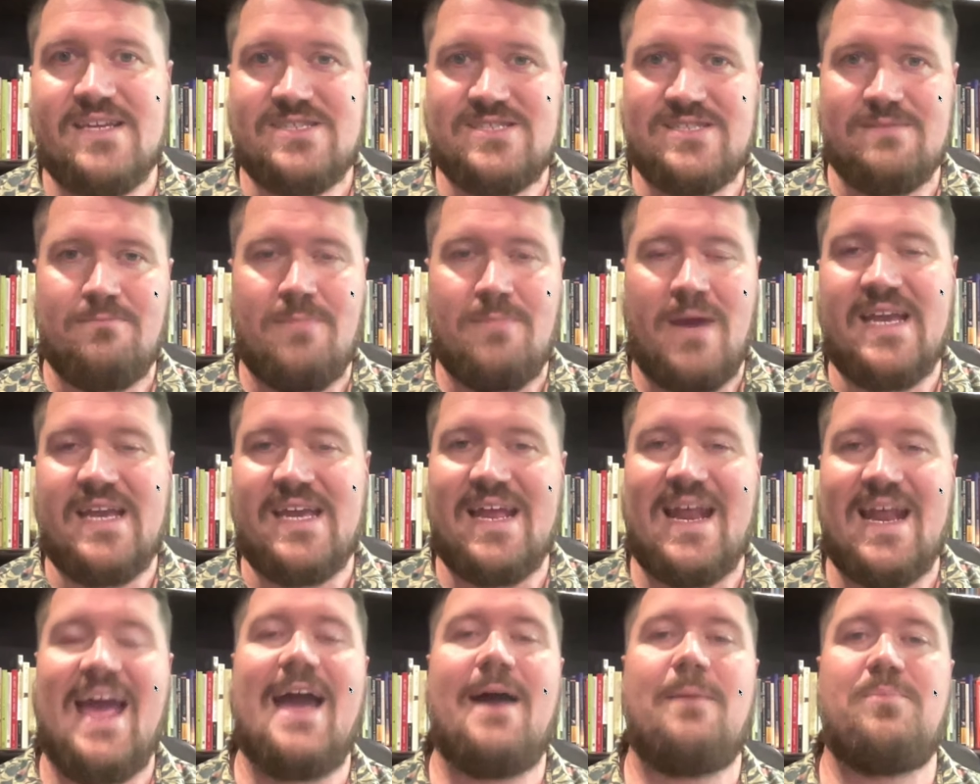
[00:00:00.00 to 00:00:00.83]
to make it
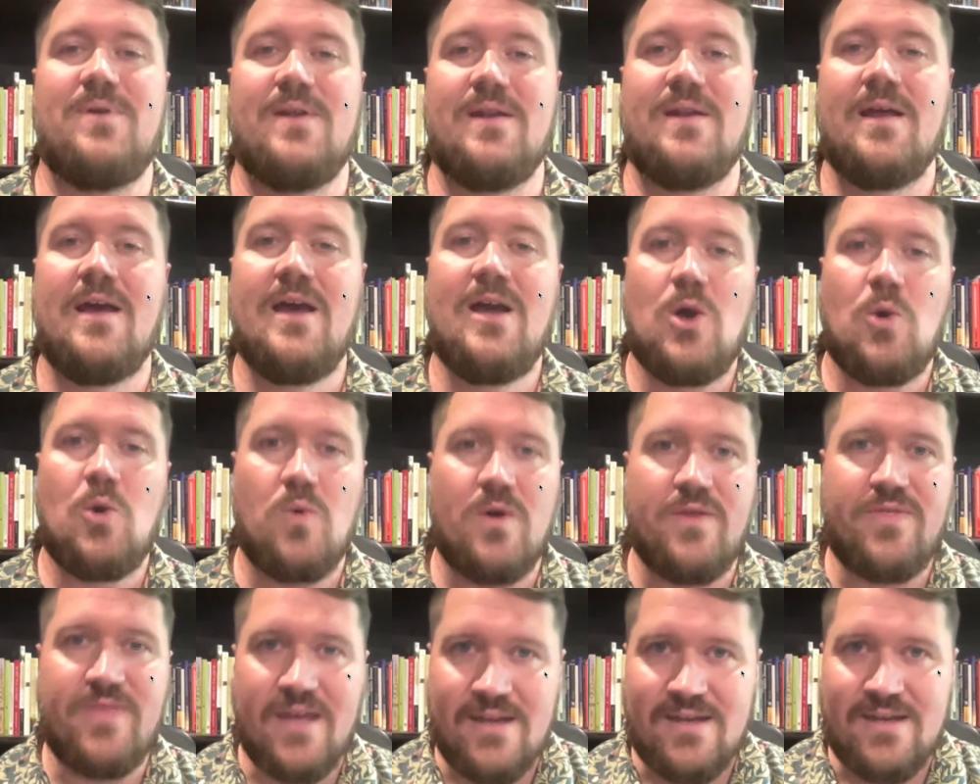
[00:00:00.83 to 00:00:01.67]
happen,
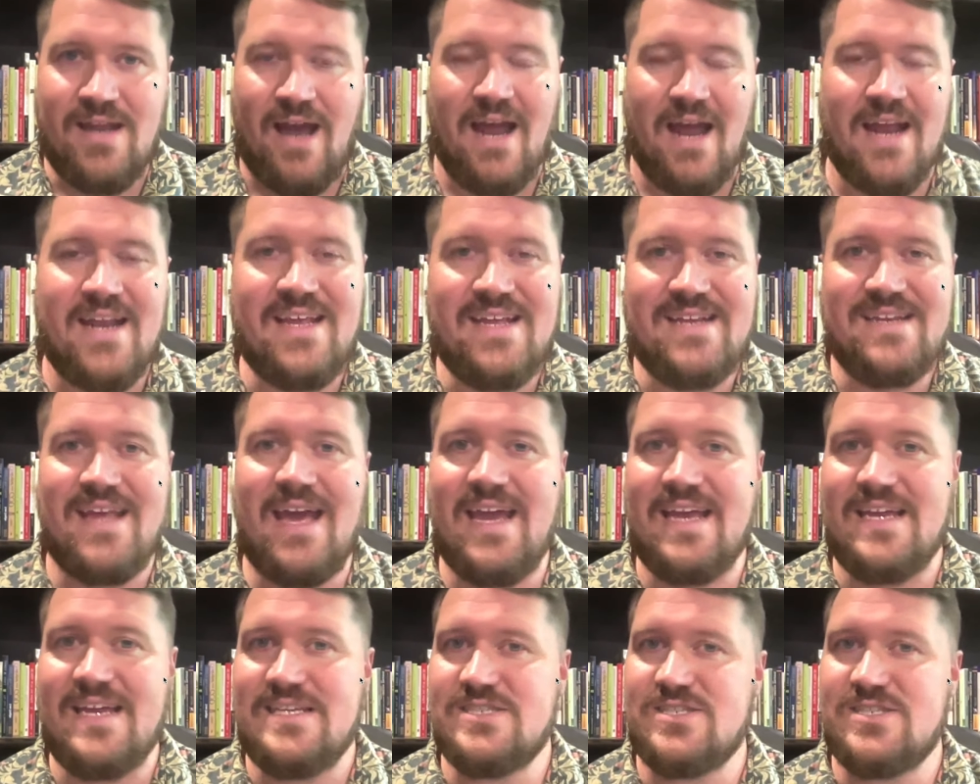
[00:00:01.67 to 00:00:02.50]
within 90
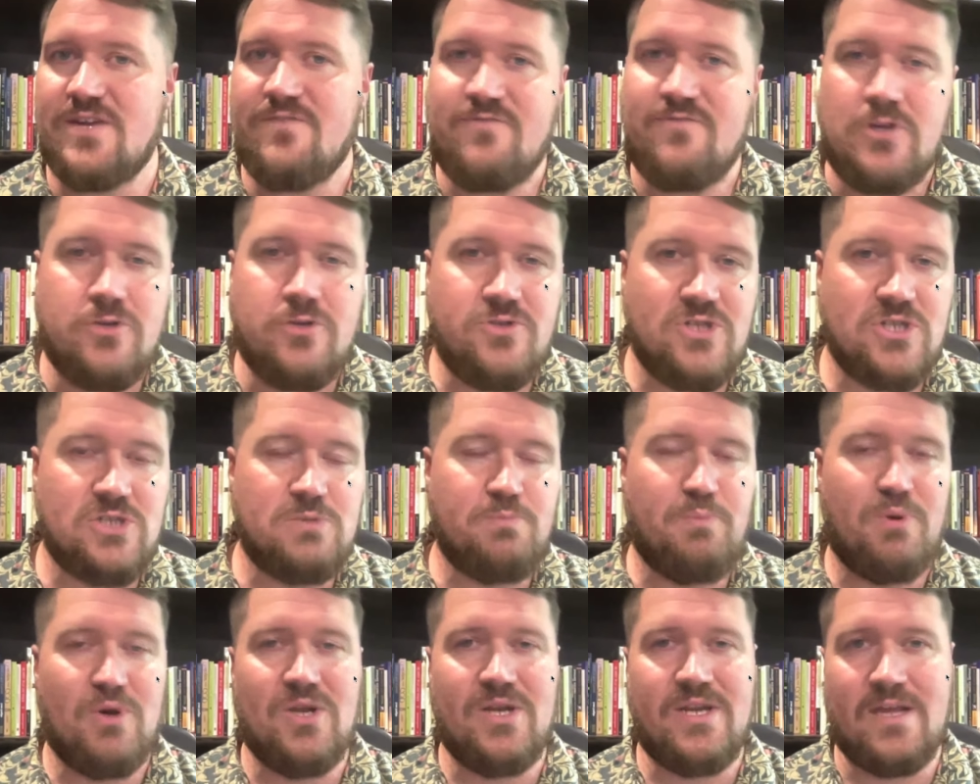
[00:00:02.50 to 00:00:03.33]
days of you just
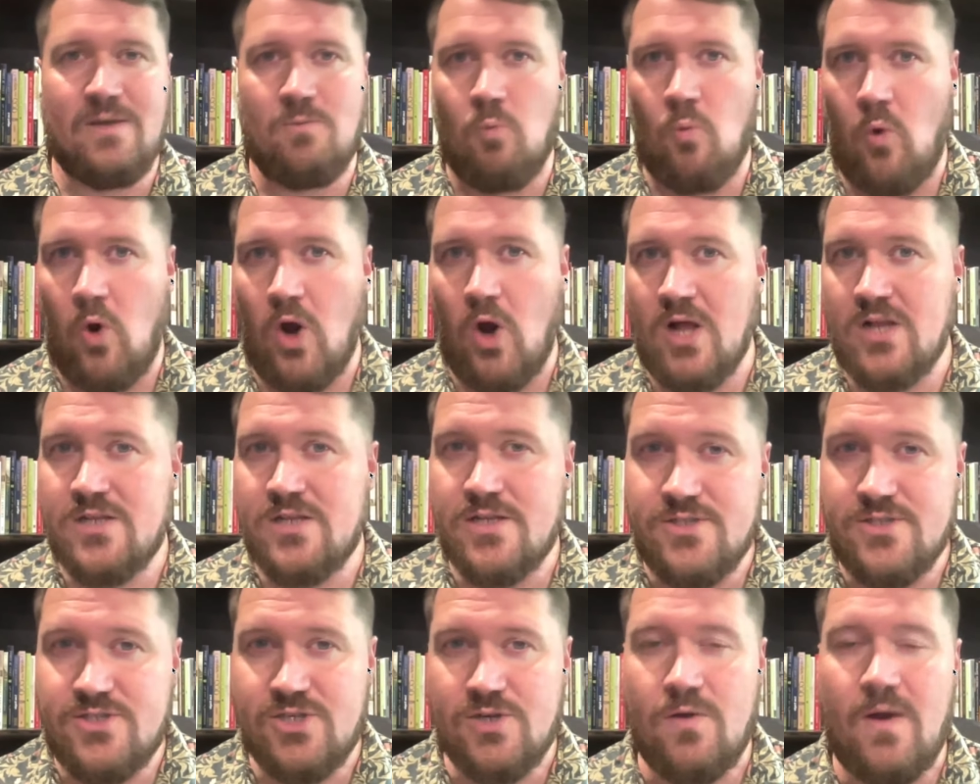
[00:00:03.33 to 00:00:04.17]
putting in 1 to
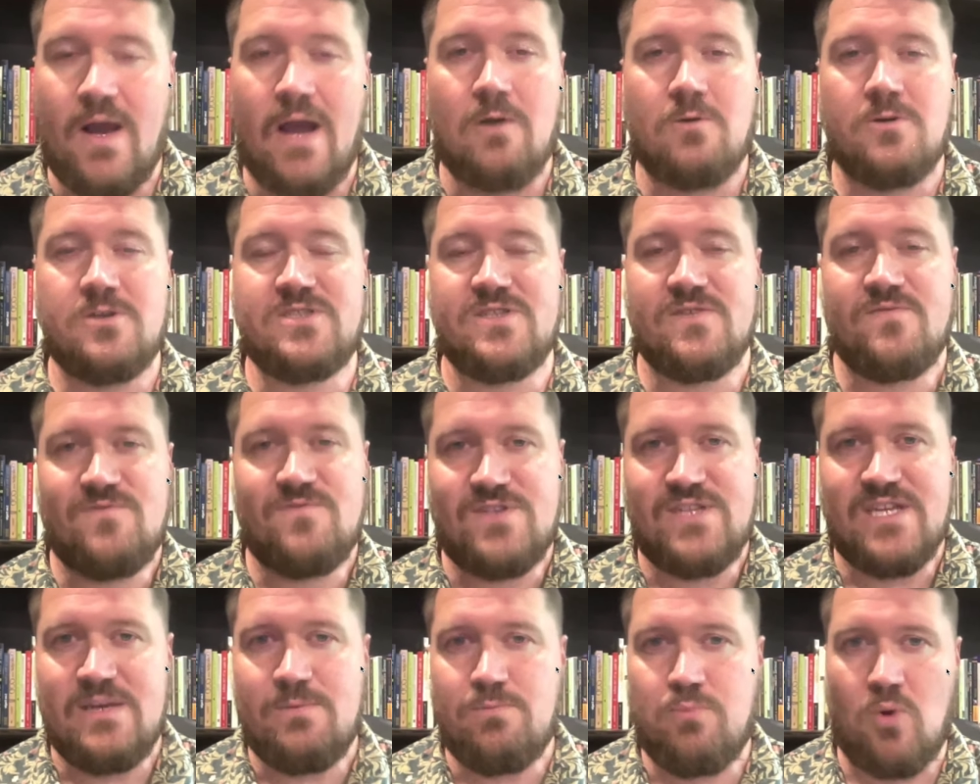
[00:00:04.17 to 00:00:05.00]
2 hours of
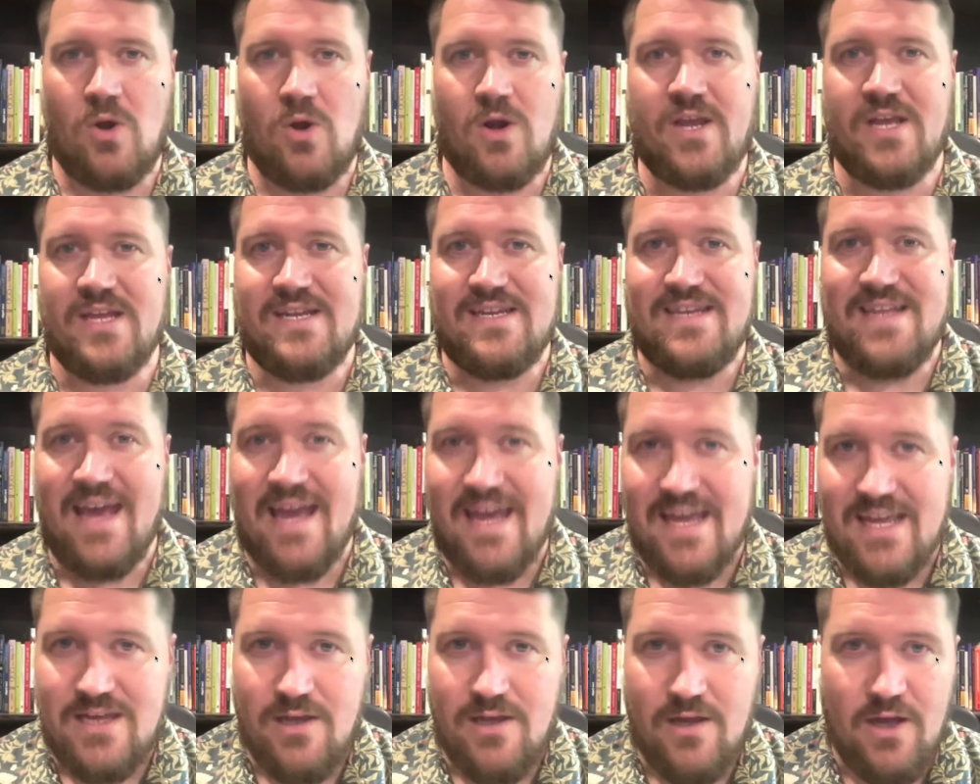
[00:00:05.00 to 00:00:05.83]
deep work a
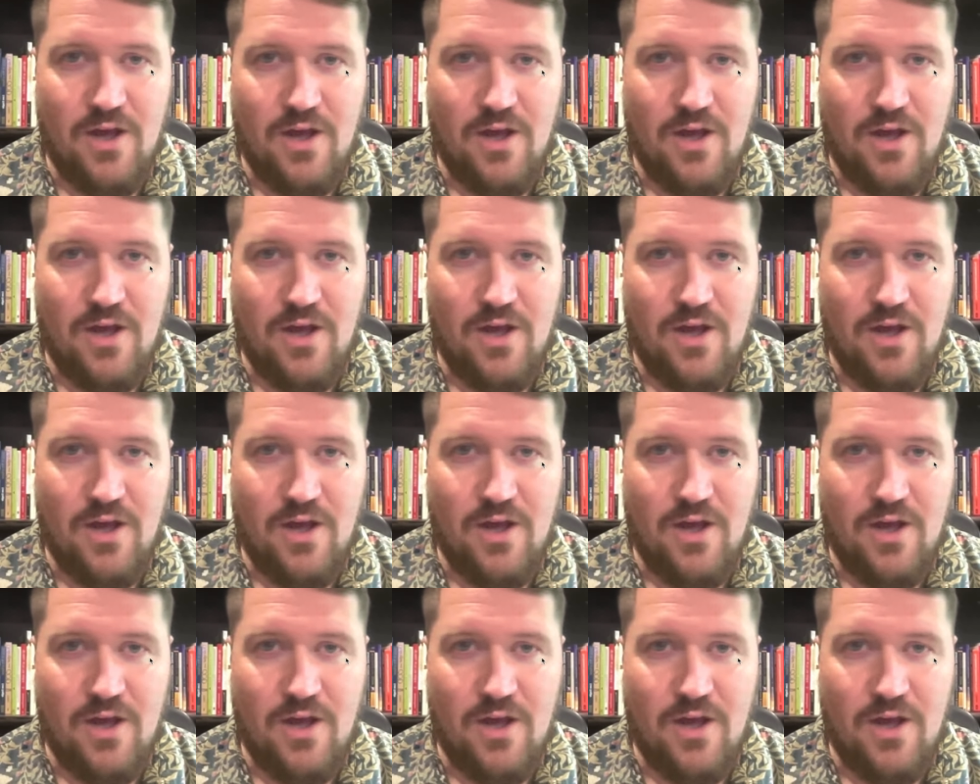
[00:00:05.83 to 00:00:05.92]
day,